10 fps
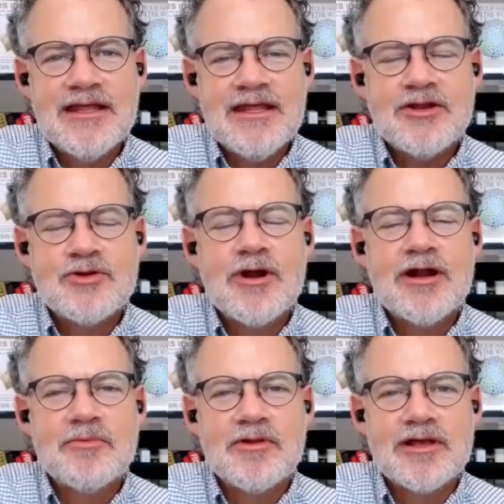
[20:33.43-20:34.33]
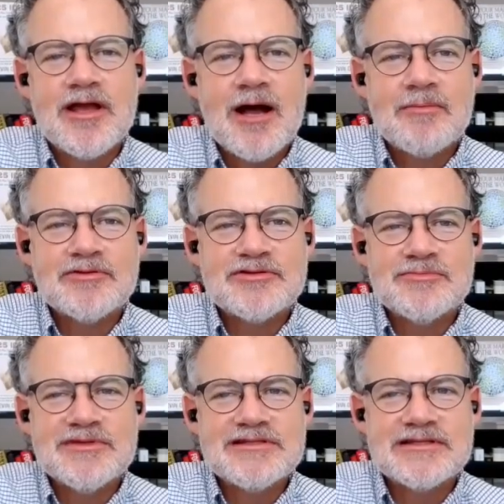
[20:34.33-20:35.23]
incredible
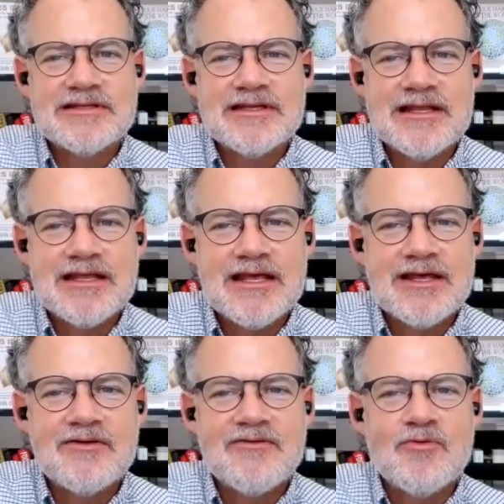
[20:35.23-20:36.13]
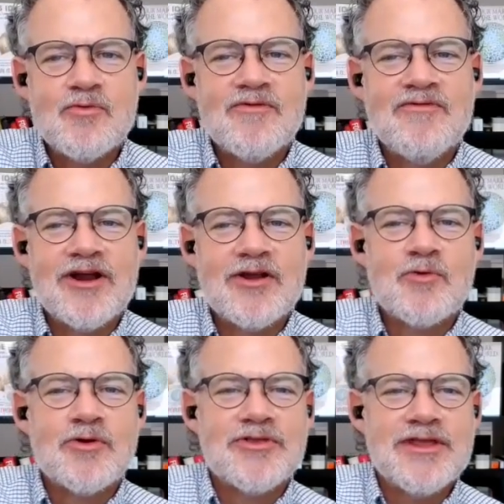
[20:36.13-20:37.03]
accomplishments and very
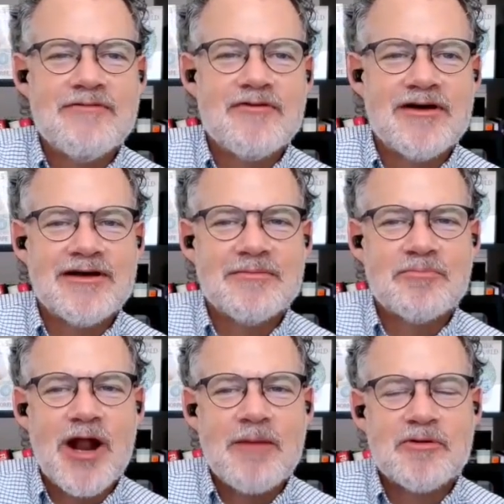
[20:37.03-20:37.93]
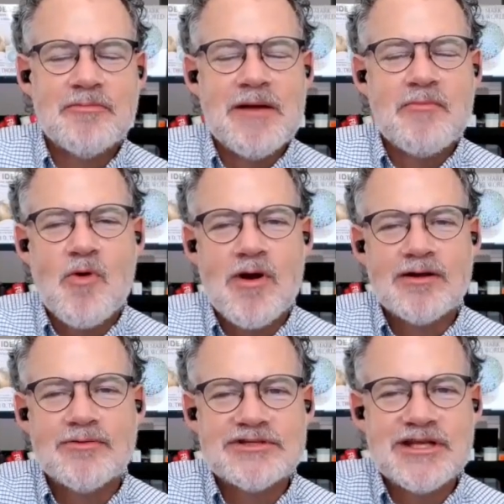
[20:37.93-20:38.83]
worthy of a proper
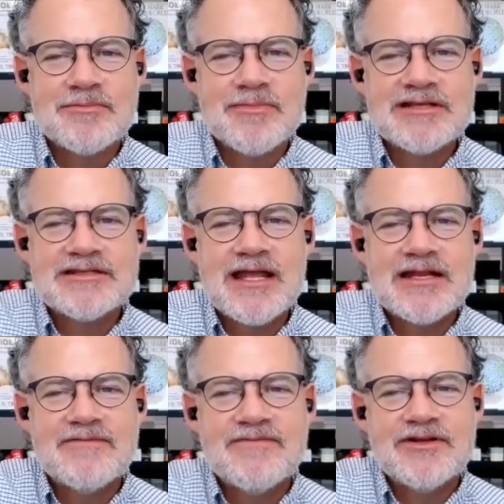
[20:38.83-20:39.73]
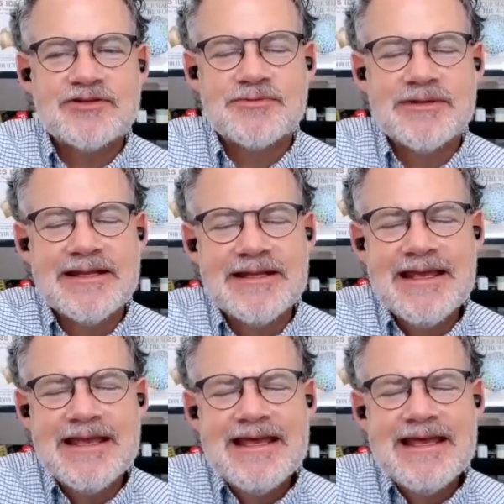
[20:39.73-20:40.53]
memoir, which I'm excited to finish reading.